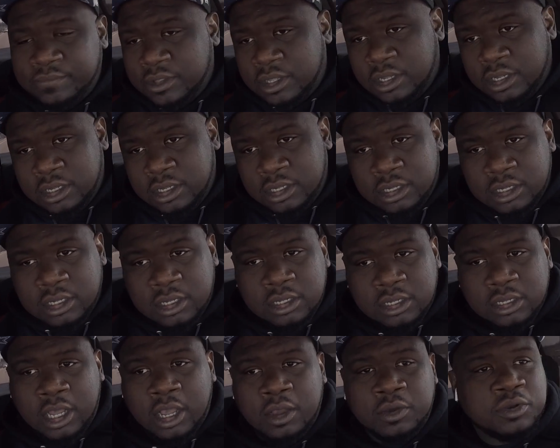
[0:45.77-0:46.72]

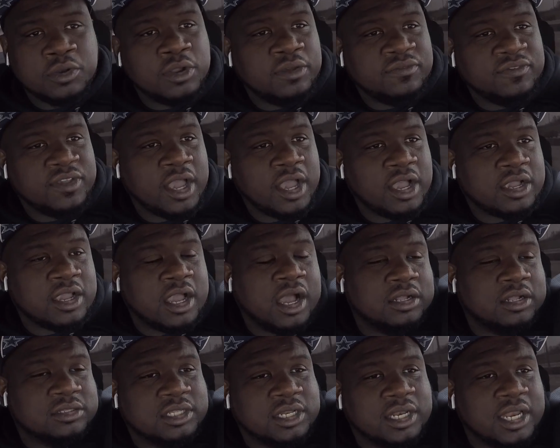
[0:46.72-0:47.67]
I don't know if y'all
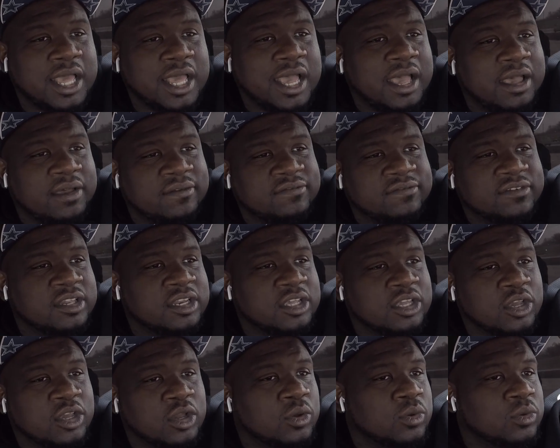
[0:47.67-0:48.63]
caught the live
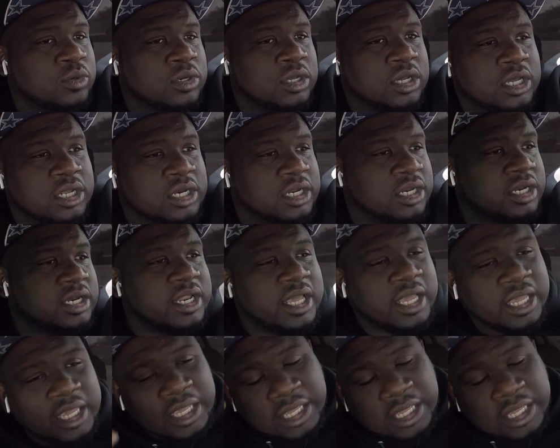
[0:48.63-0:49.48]
video the other day.